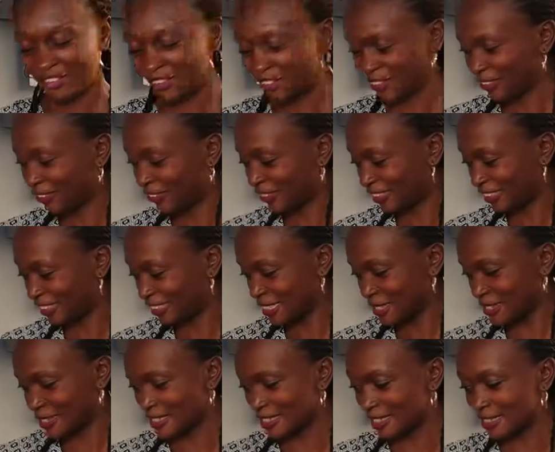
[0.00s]
Oh, it um,
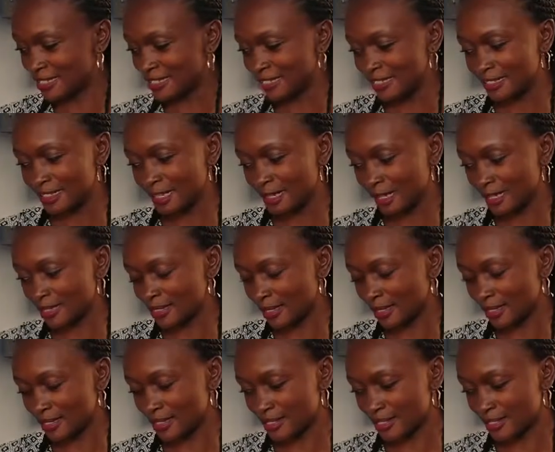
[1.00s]
is. It's like I
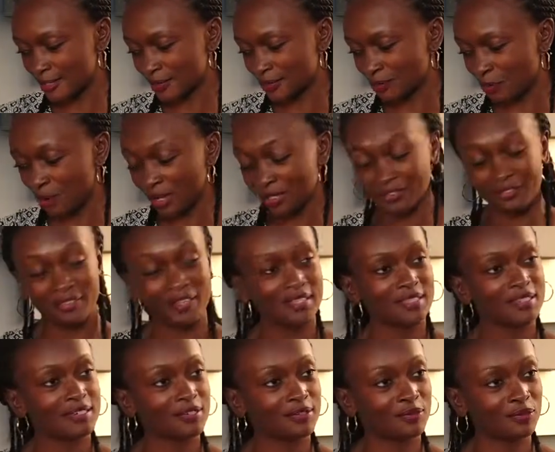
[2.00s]
said, it's it's world
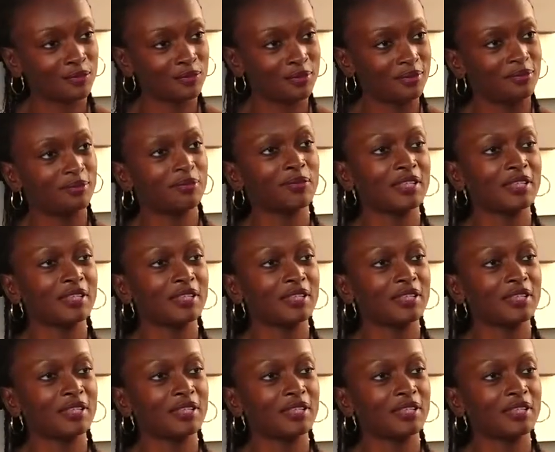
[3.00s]
first. Yeah.